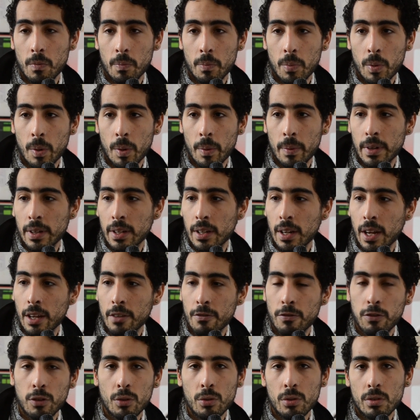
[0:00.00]
probably like
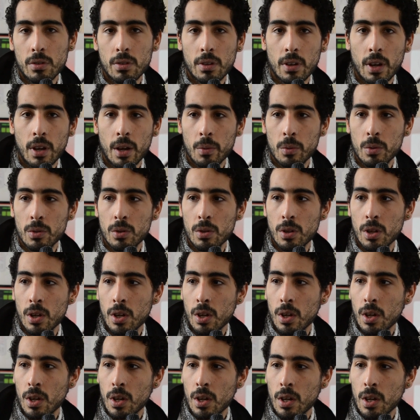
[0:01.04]
flute, I
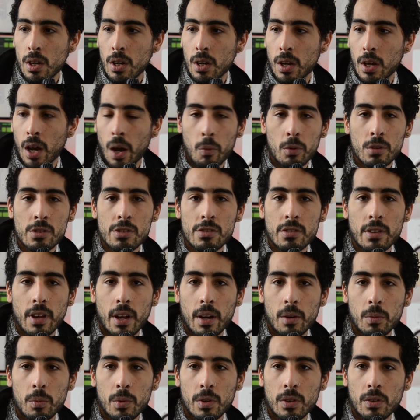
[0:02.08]
will
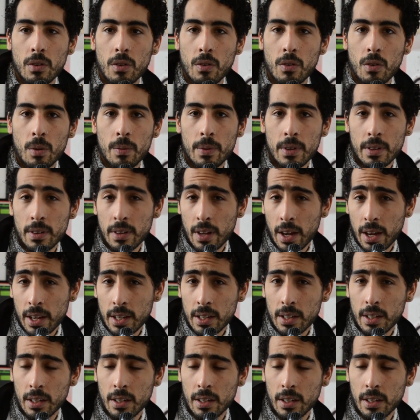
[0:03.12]
start with Robert Dyke,